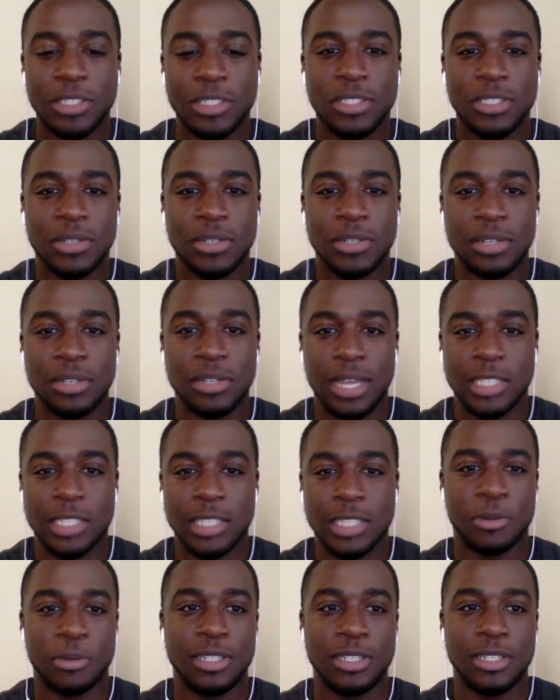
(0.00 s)
your
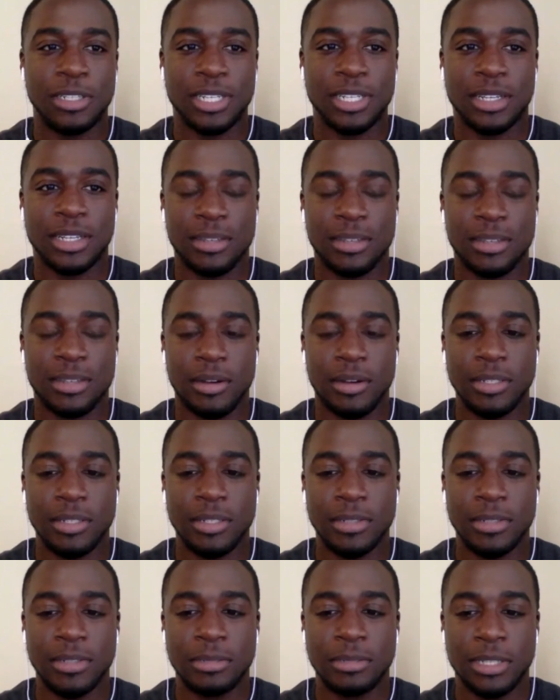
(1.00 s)
next project, your
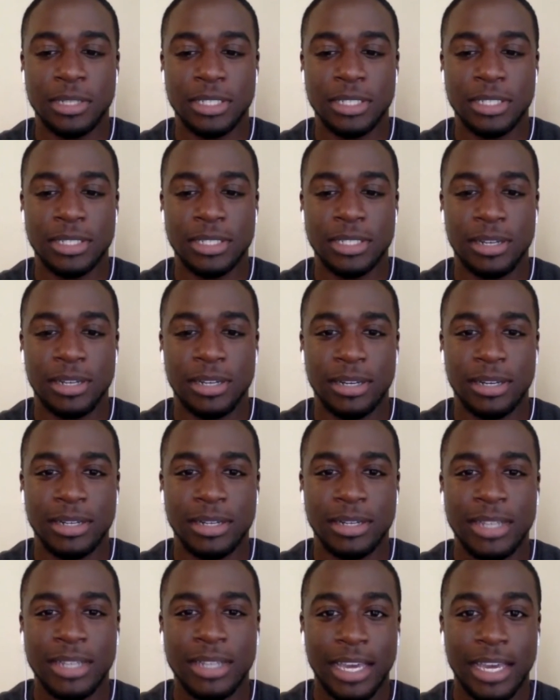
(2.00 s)
ongoing project,
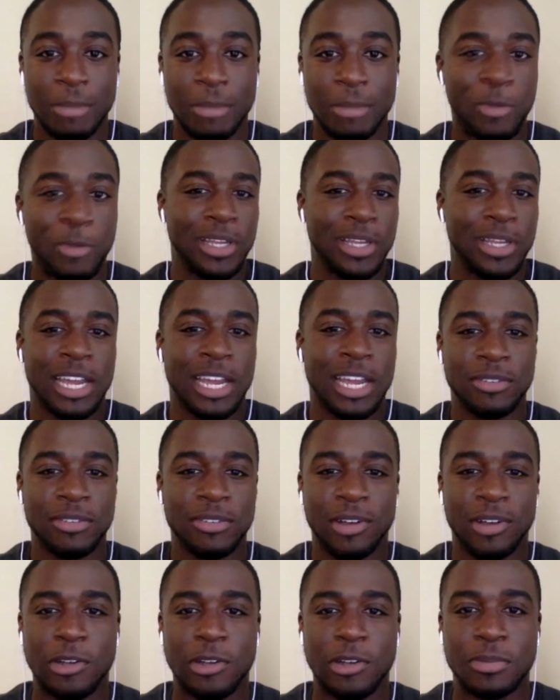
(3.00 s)
and maybe we can have a
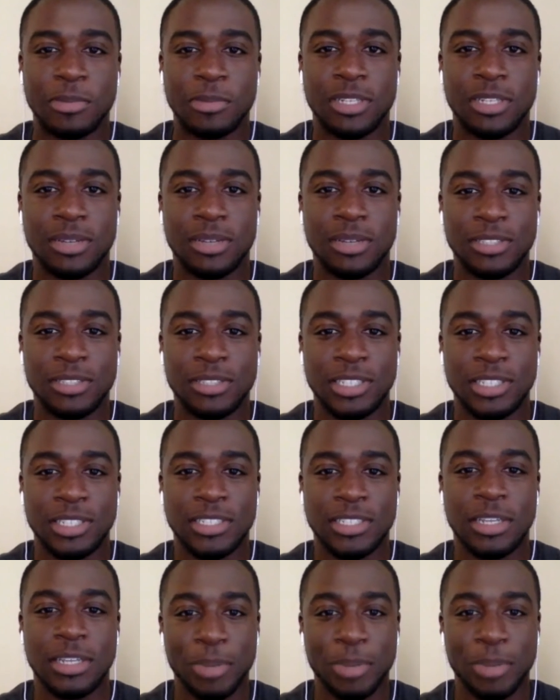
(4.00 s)
follow-up
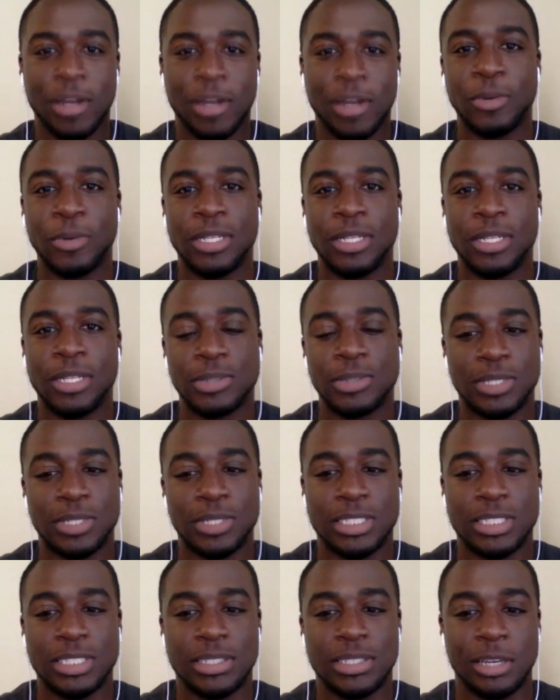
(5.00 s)
conversation about it when it's
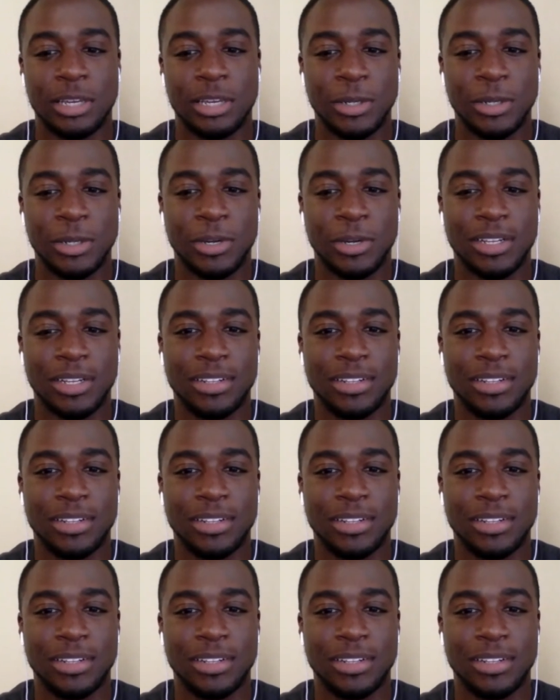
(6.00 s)
released. So that'll be great.